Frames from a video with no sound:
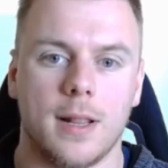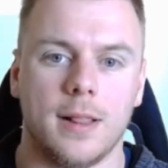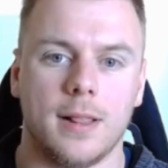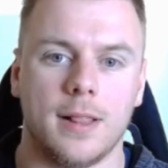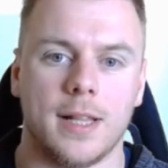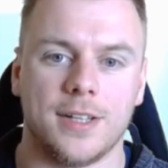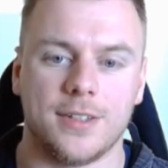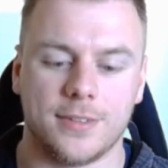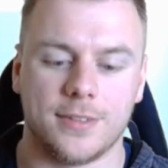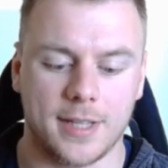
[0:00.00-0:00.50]

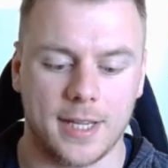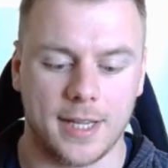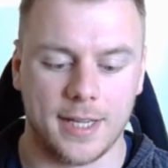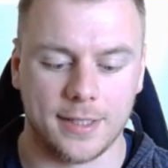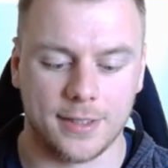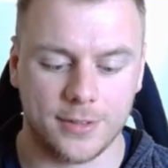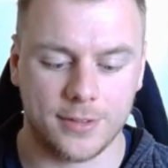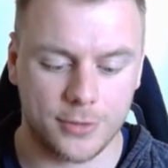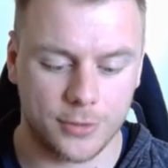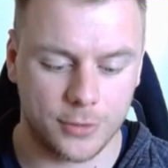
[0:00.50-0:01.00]
let's get
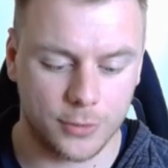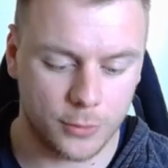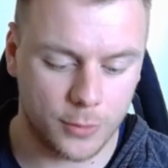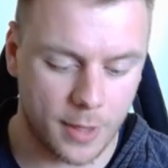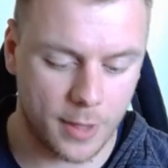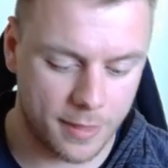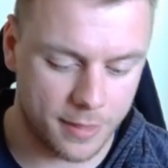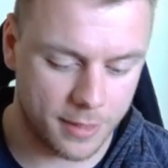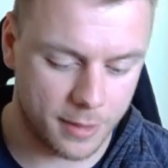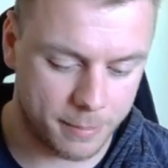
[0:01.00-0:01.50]
into
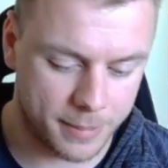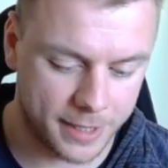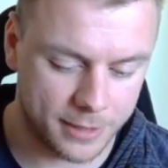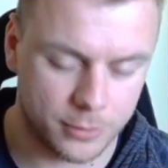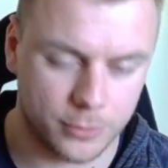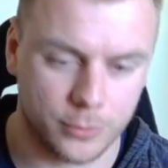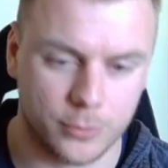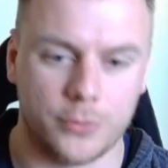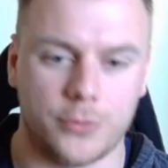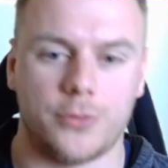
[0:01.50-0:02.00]
the
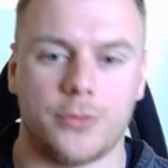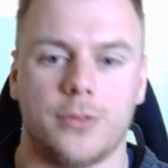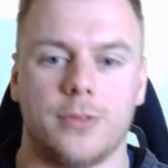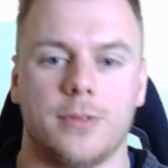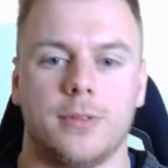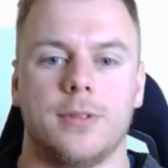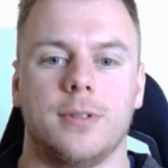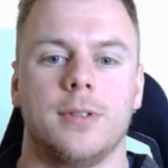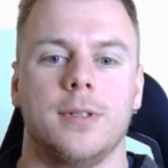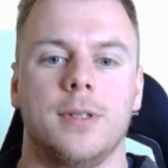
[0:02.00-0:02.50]
pedals.
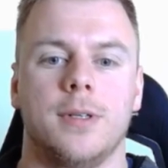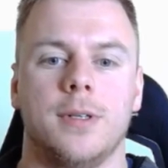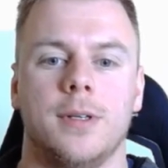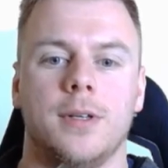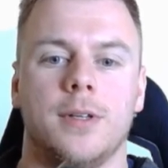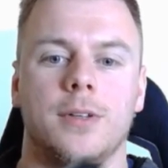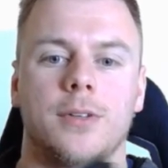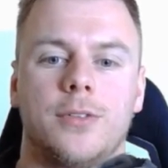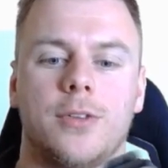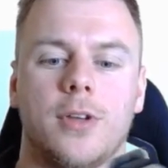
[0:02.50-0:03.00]

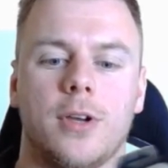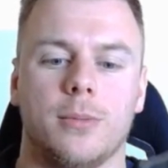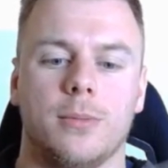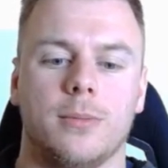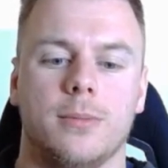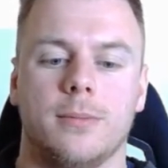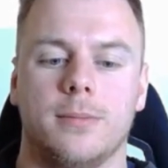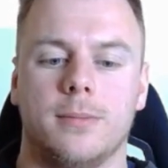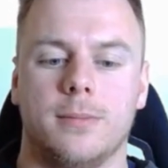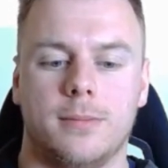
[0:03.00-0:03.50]
So
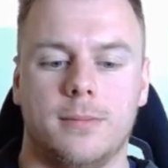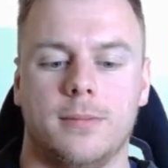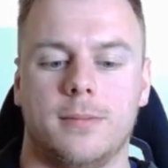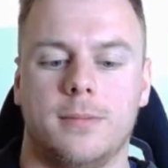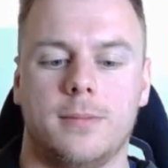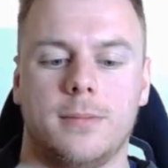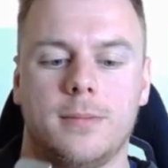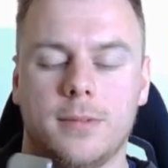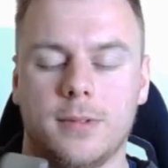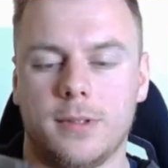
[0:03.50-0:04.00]

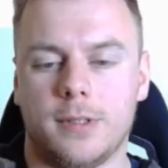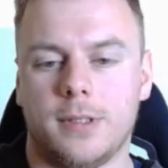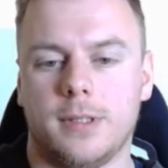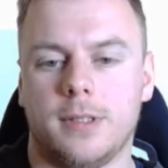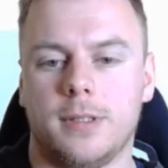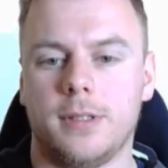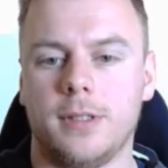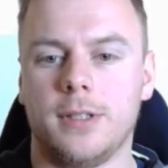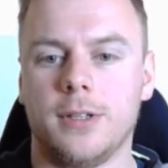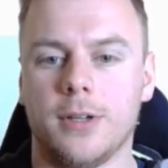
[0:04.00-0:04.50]

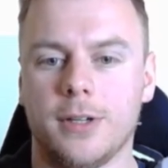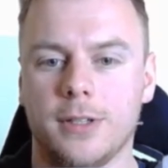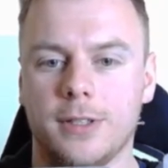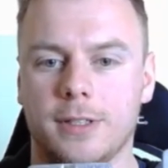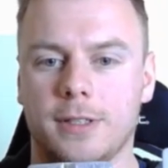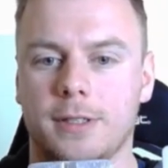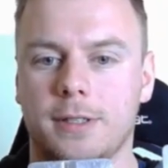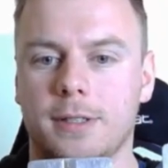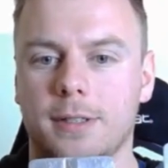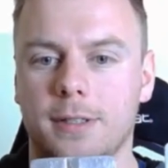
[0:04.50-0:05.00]
you got
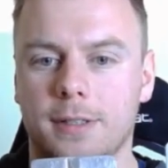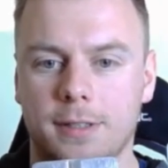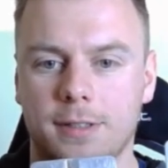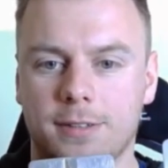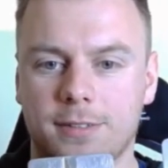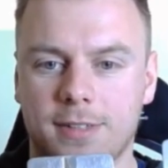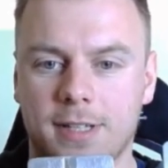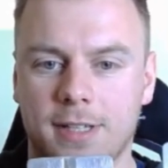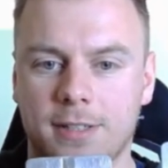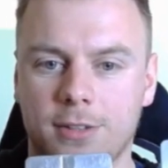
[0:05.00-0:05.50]

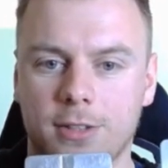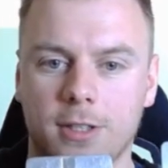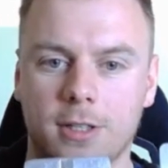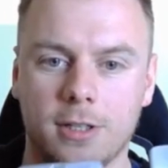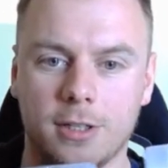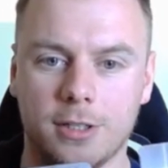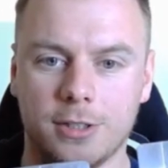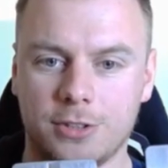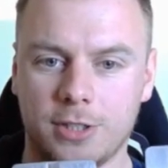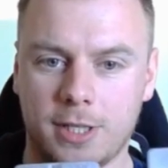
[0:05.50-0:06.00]
standard
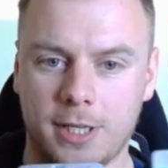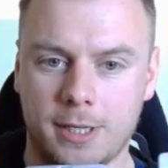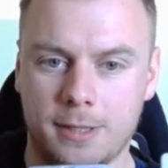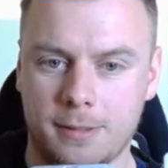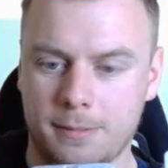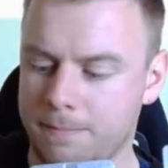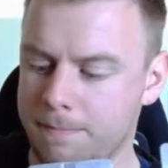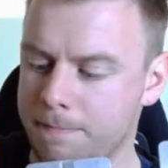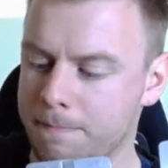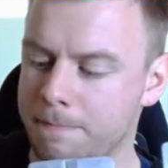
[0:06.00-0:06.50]
clutch here,
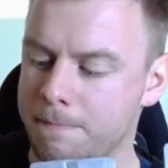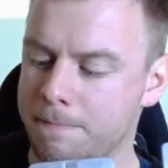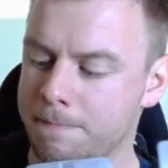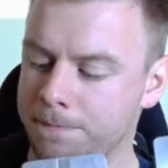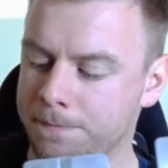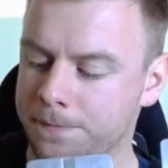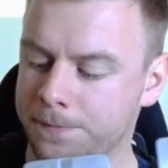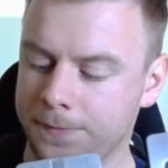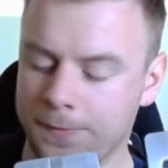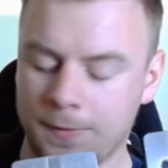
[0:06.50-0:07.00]

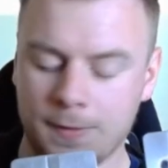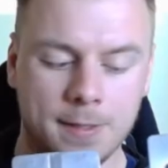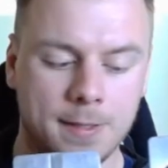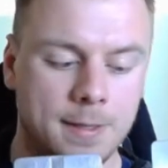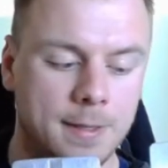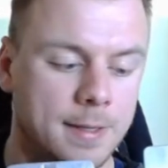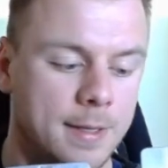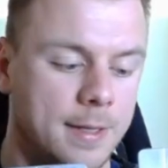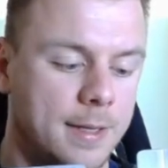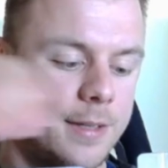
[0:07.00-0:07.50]

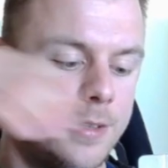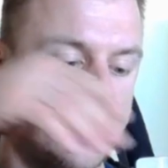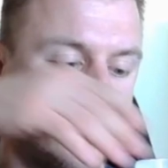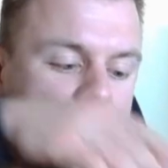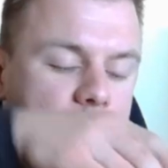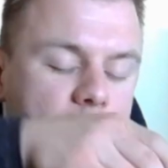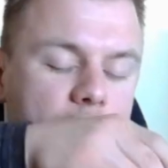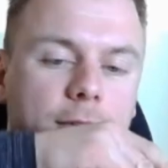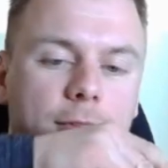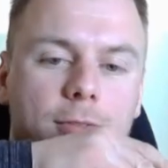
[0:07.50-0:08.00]

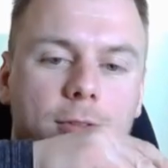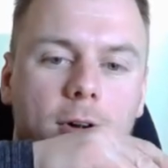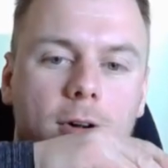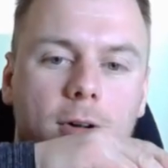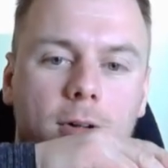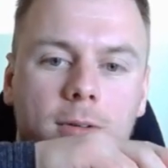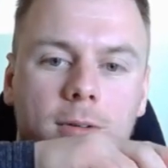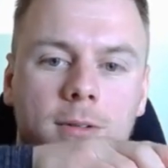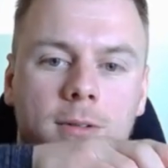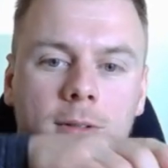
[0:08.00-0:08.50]
standard
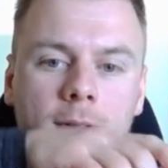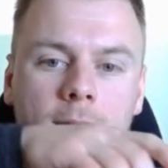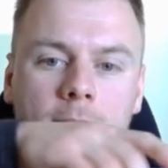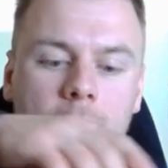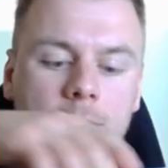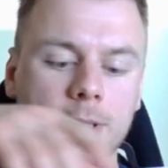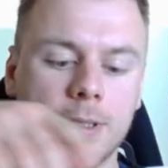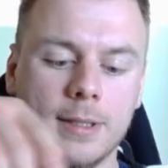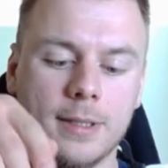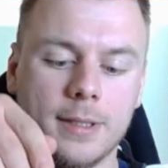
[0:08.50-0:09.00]
throttle,
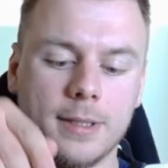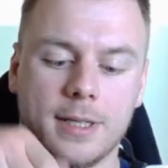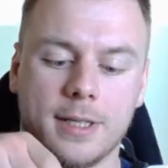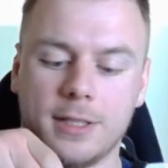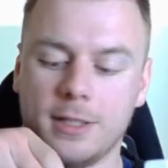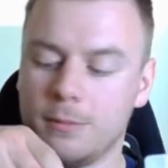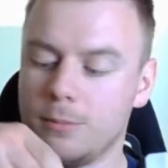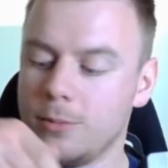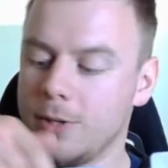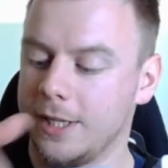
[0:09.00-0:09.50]
and
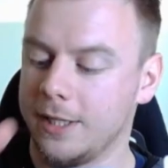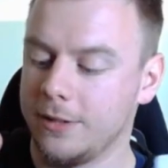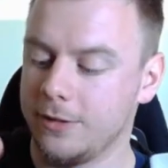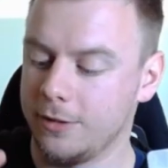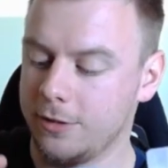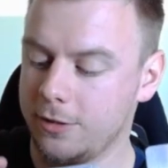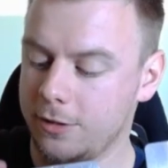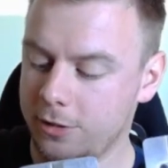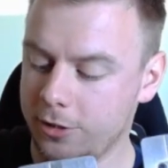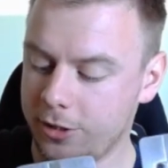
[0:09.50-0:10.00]
your brake. The
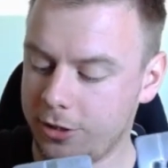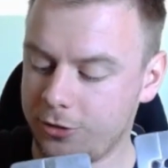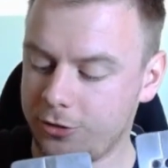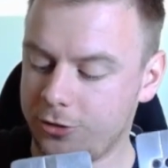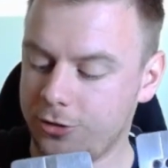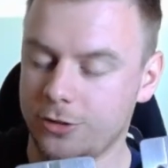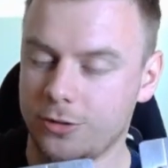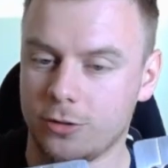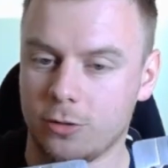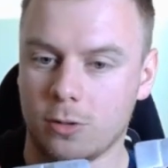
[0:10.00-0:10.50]
clutch
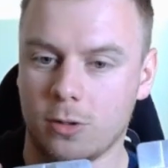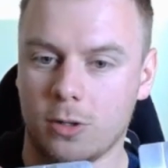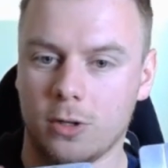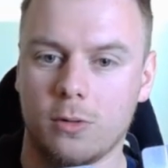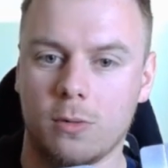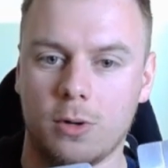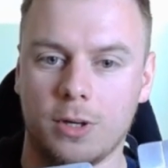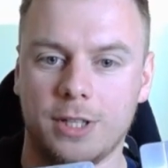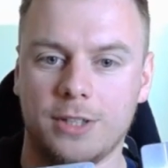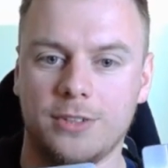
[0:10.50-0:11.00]
has got
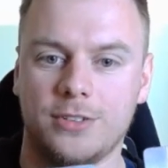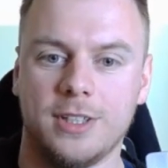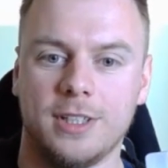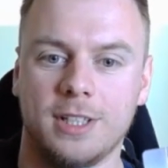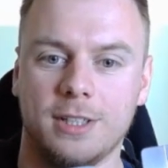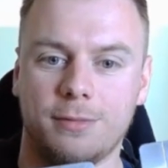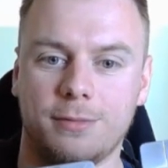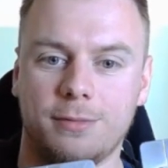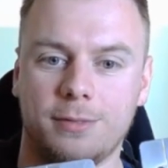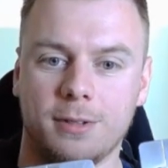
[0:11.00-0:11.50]
quite a
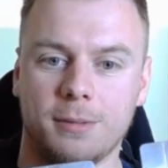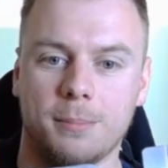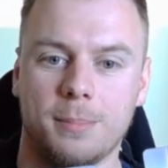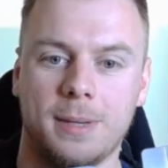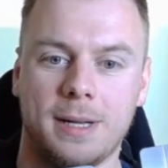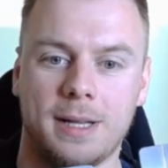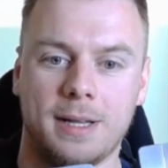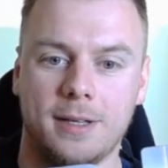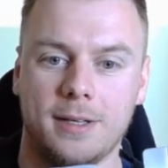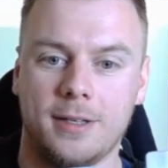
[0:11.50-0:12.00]
significant
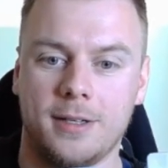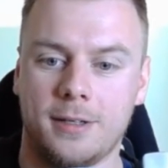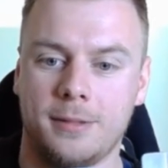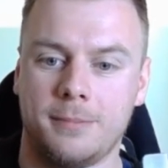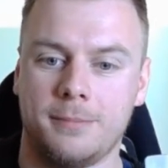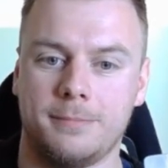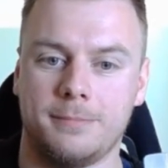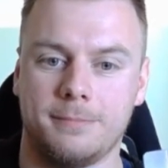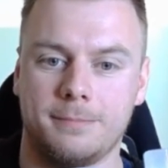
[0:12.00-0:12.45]
um,